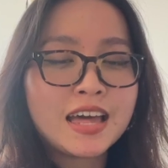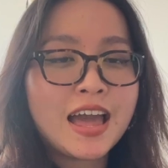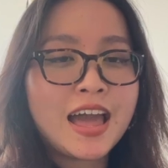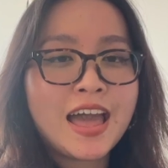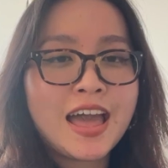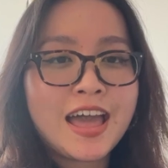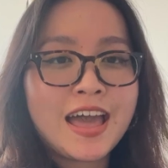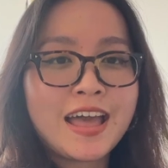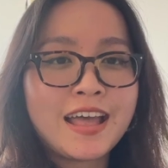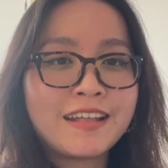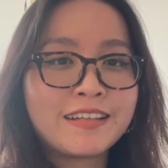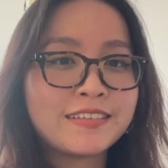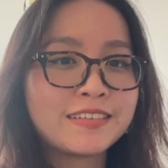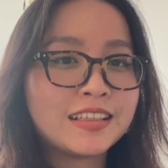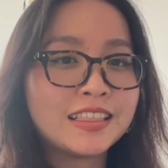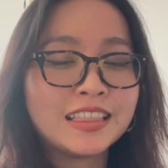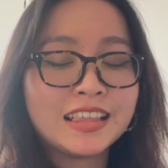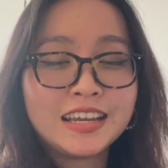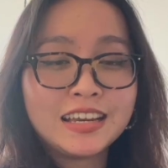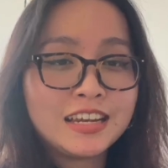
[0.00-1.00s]
and
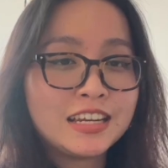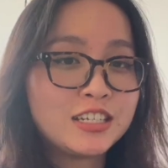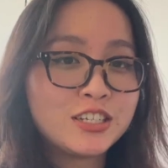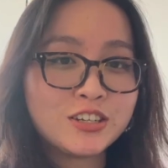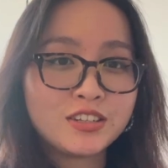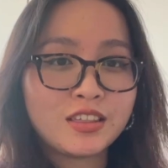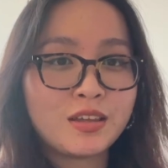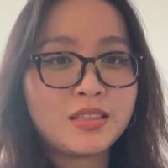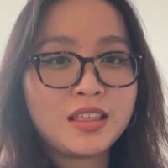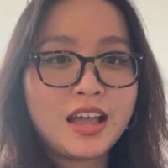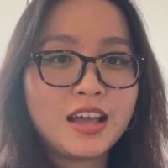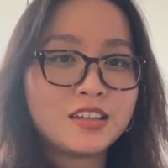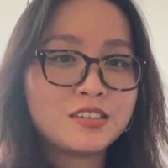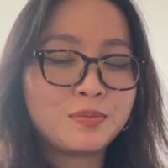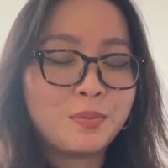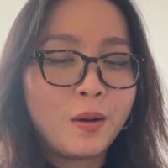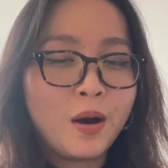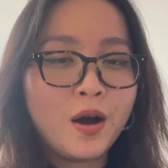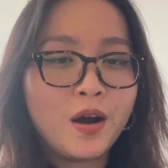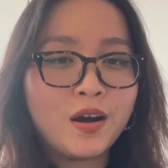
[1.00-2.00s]
leading to the
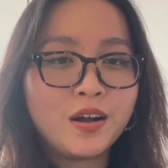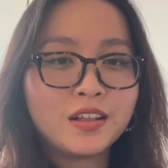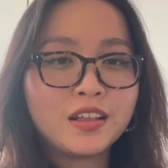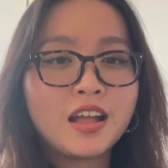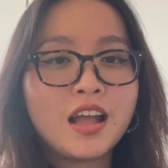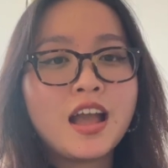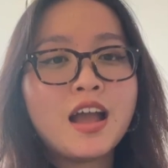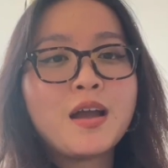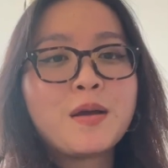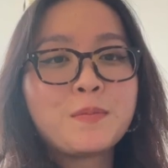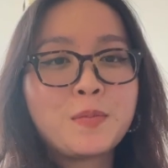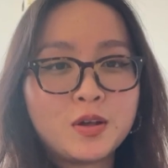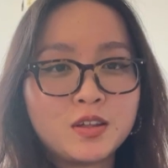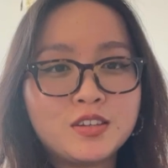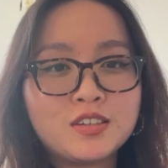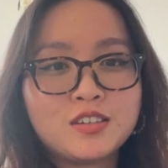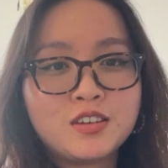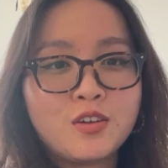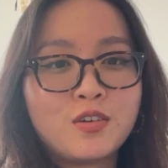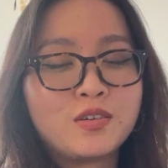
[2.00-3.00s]
next part,
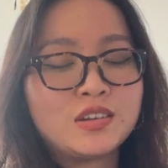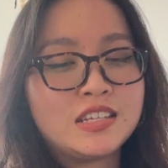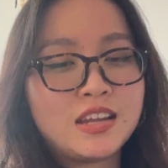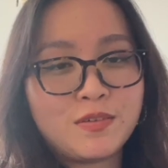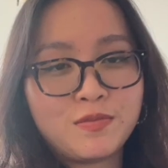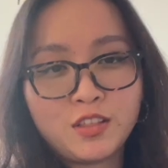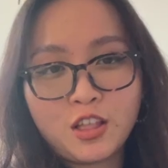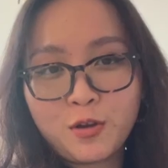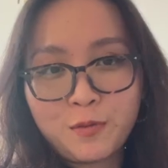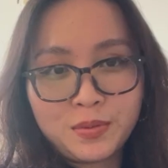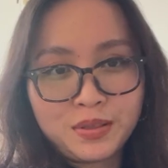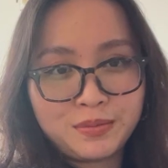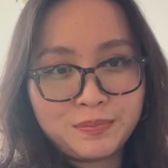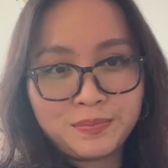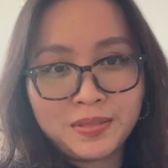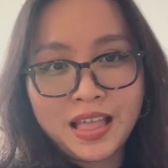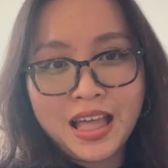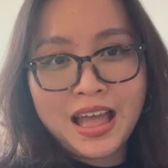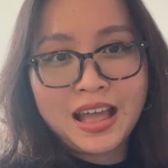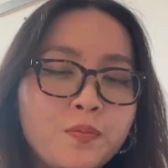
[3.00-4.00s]
personal
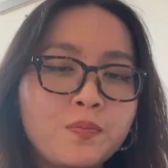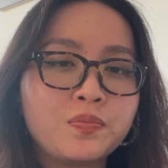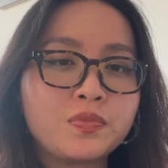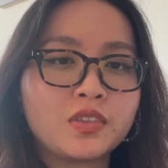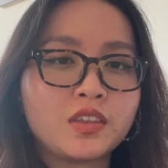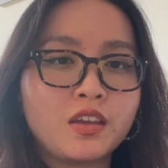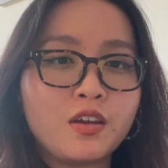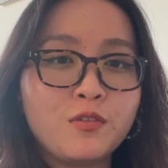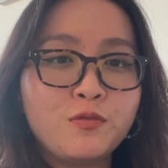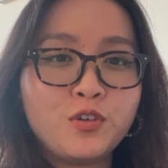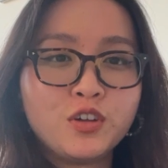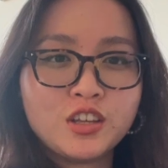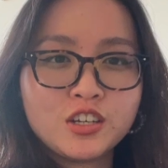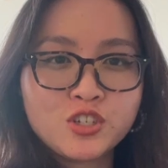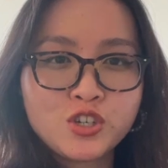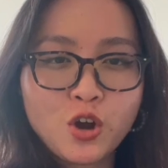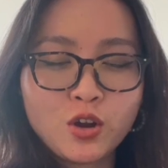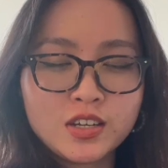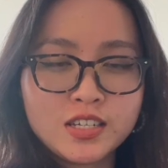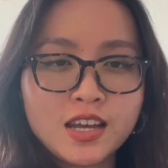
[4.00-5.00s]
development plan. For
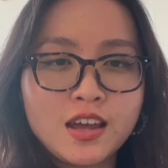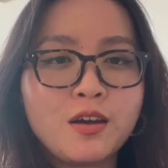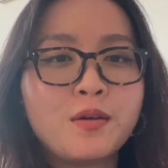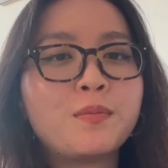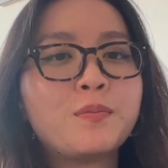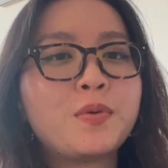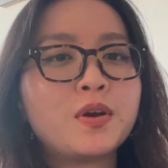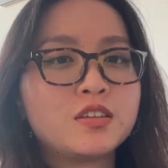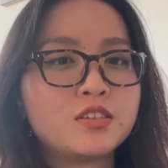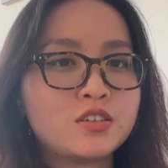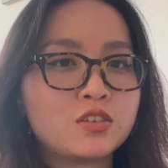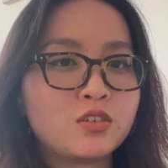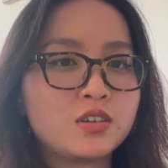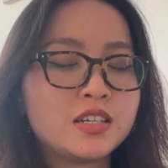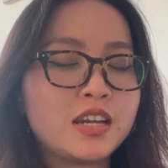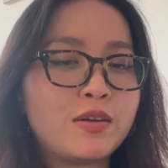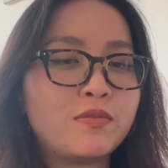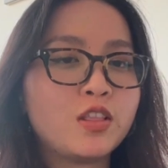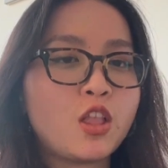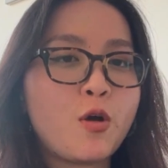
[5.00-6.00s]
the short-term
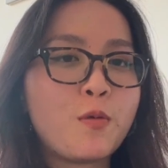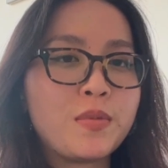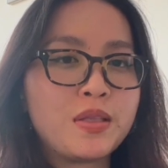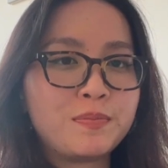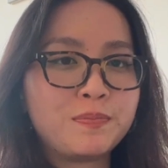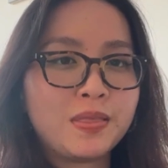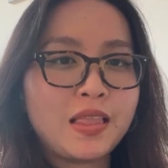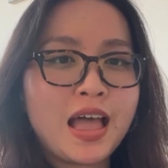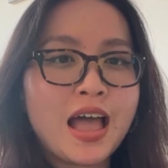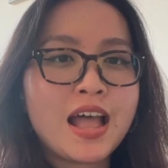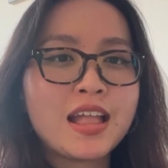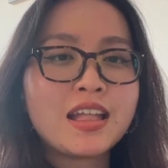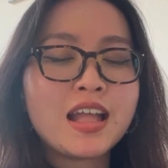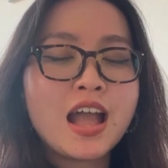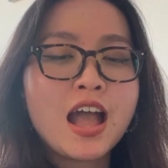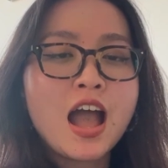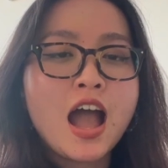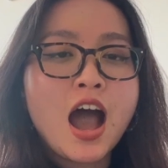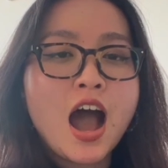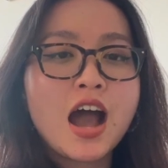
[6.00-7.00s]
personal development
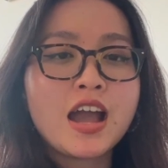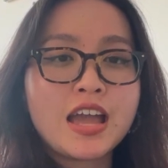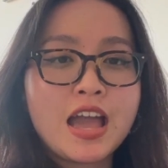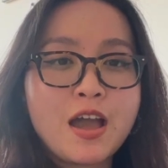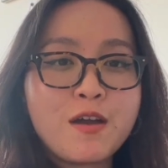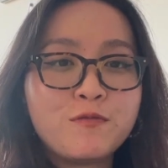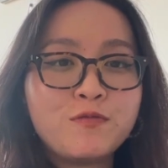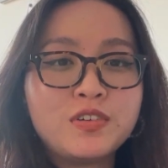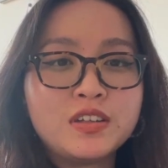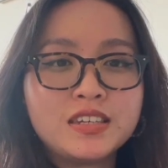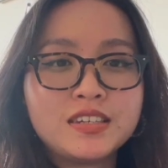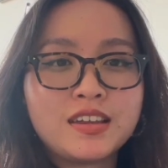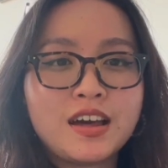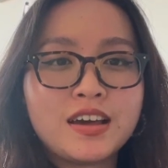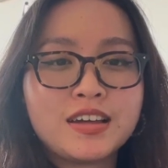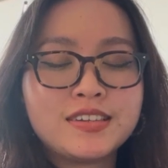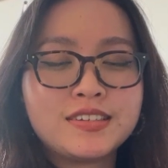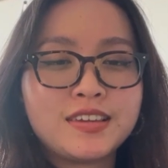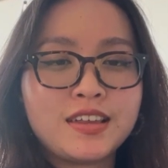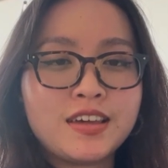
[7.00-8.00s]
plan, I
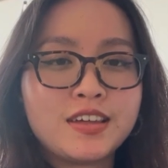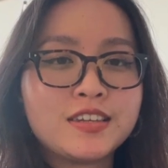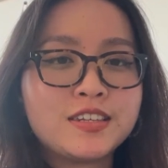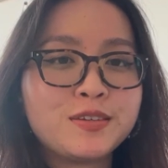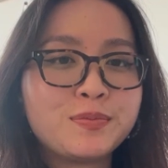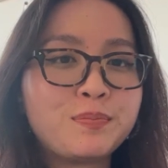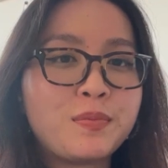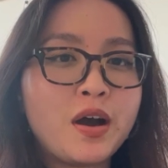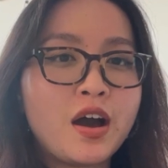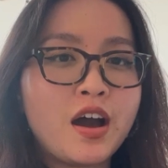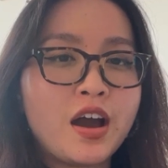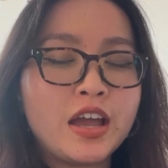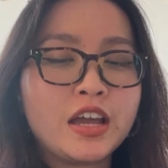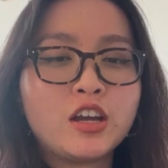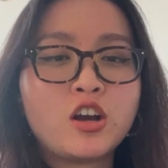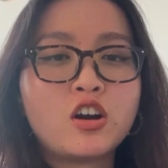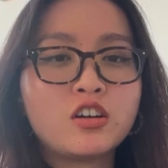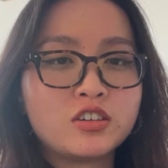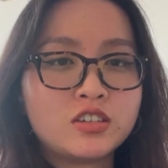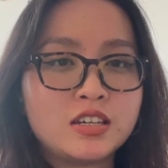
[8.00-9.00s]
emphasizes
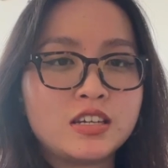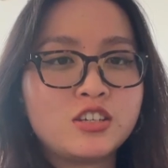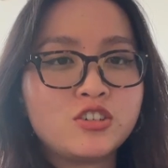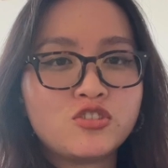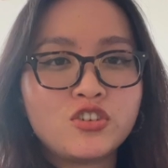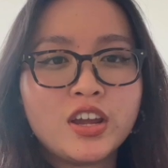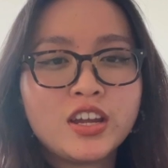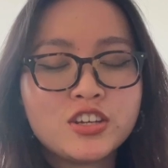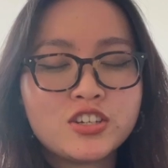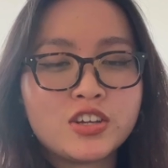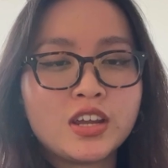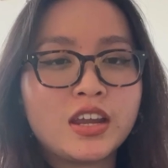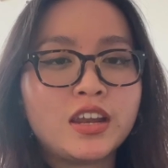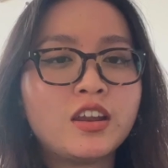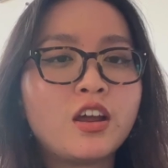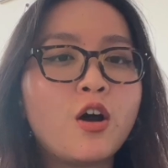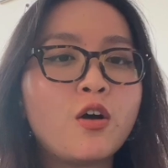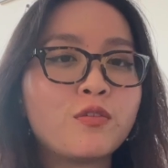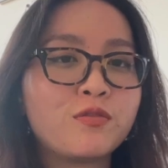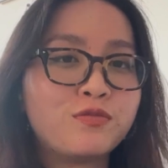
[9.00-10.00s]
my
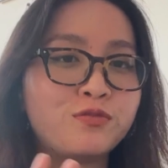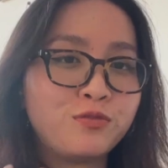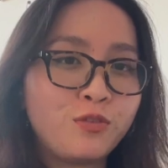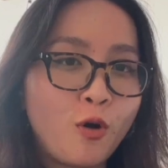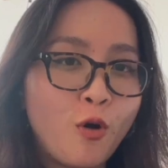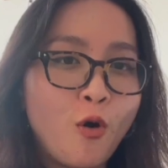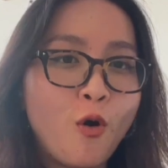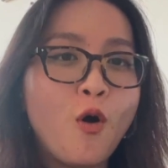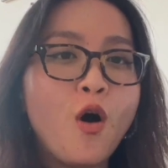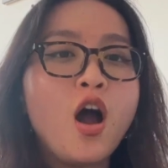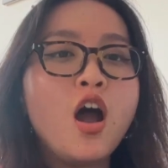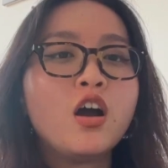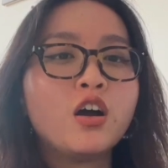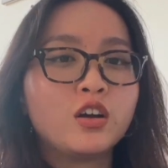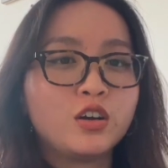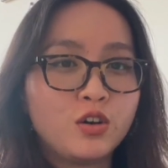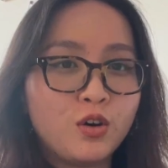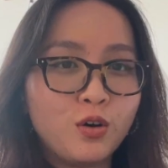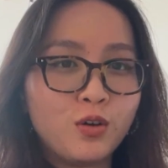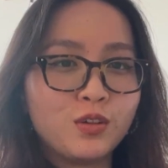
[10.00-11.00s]
concentration on 4
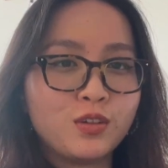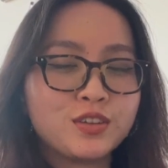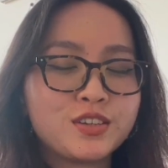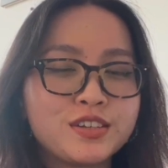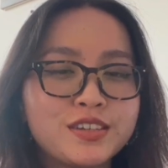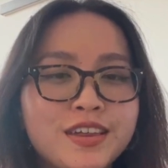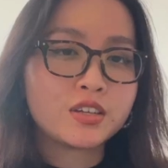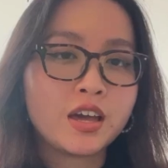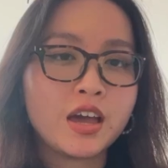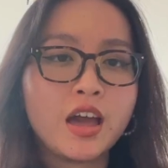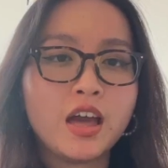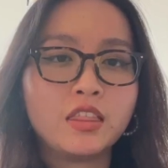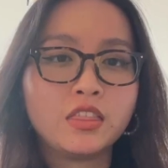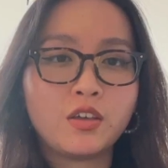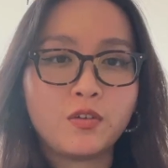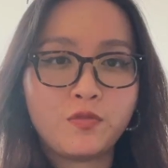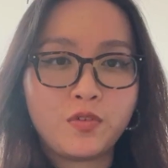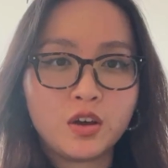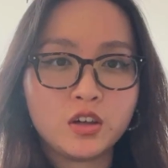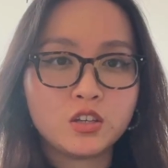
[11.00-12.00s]
goals.
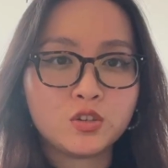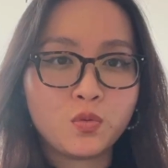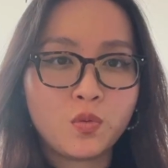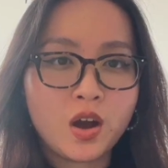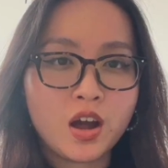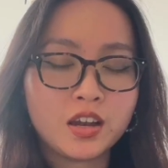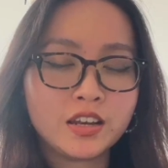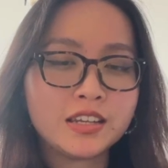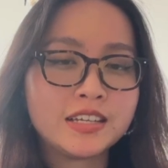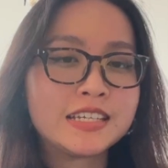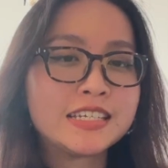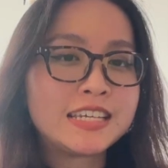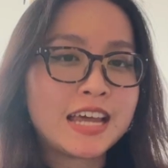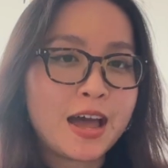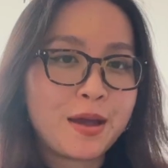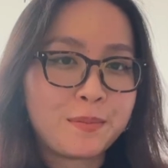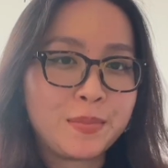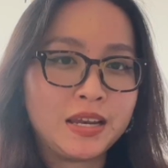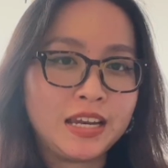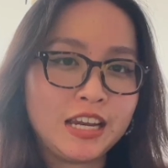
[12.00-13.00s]
The first one,
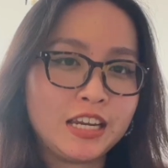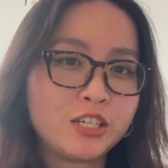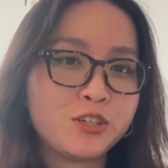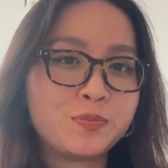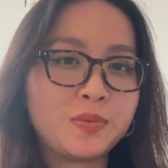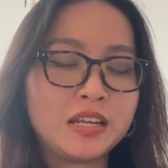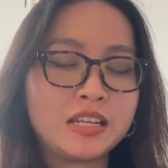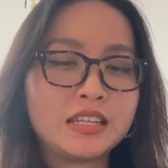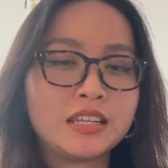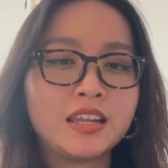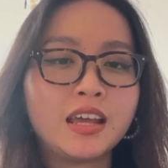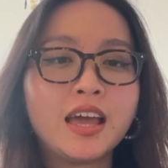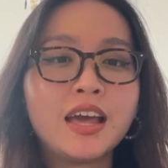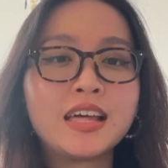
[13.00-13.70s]
time management.